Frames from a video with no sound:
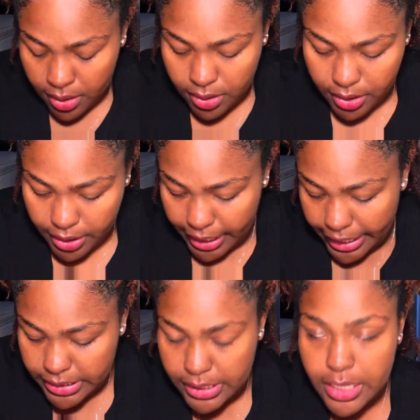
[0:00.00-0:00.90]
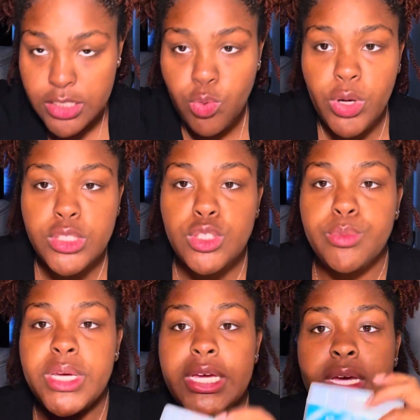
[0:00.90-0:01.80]
The next thing is going to
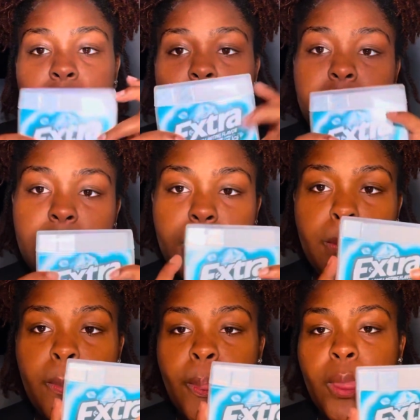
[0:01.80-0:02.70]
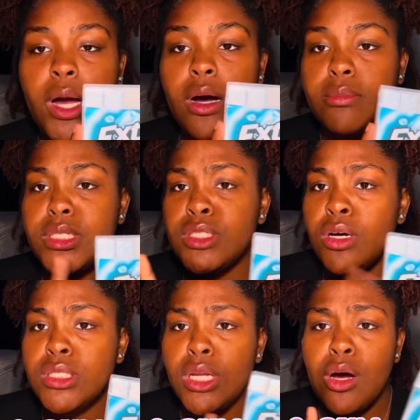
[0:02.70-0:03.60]
be gum. Um, this
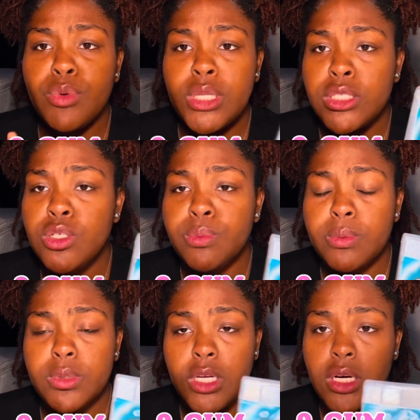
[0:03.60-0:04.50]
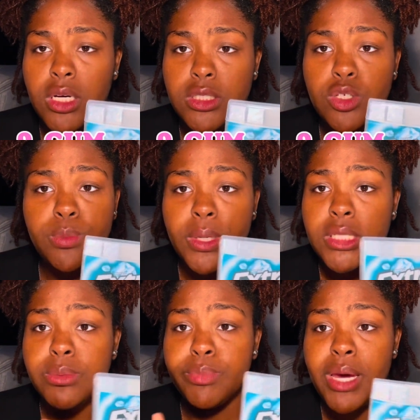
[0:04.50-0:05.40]
goes along with the tooth the uh,
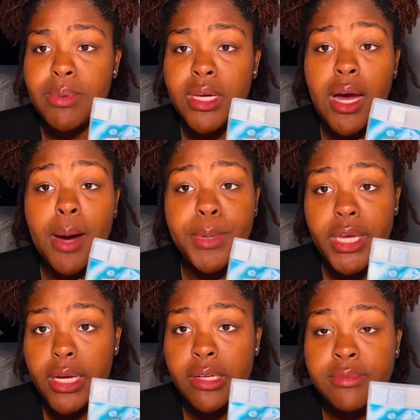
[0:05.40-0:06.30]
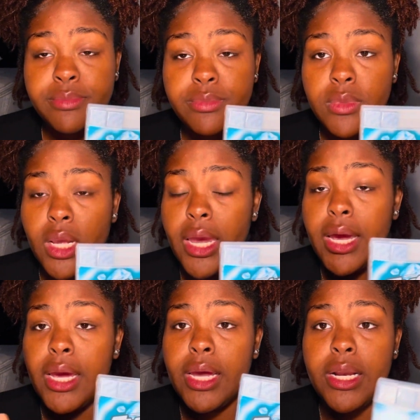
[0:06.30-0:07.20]
toothpicks. Baby, I'ma eat.
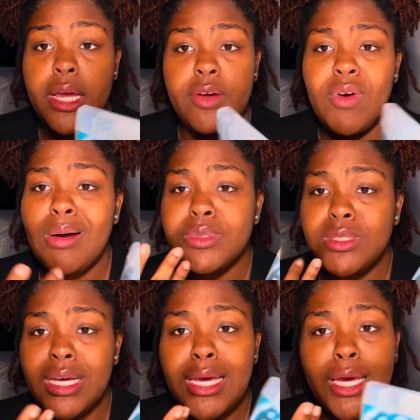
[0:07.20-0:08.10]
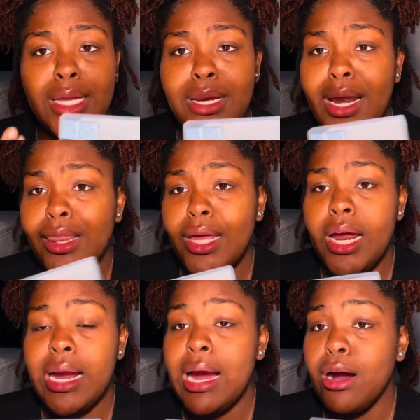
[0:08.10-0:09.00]
And if I'm eating anything
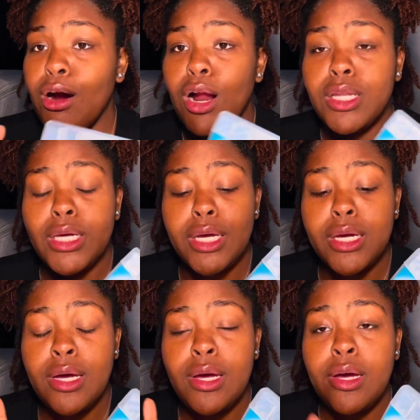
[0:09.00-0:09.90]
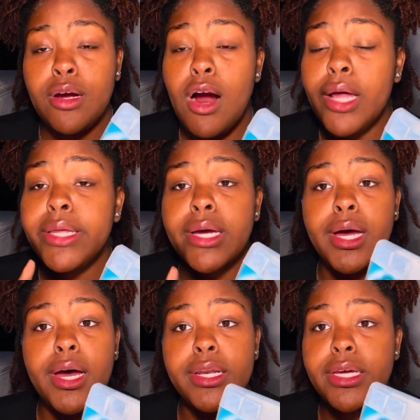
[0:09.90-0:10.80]
I got garlic, garlic,
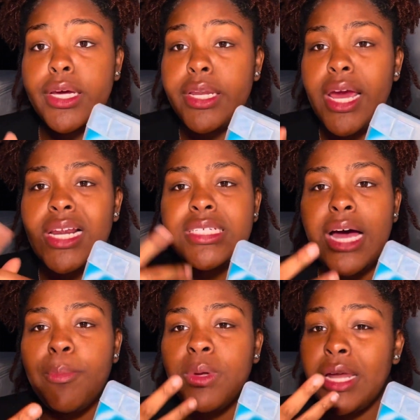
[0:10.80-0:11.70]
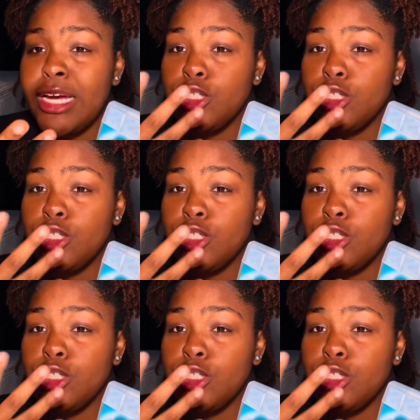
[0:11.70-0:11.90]
onion, any type of like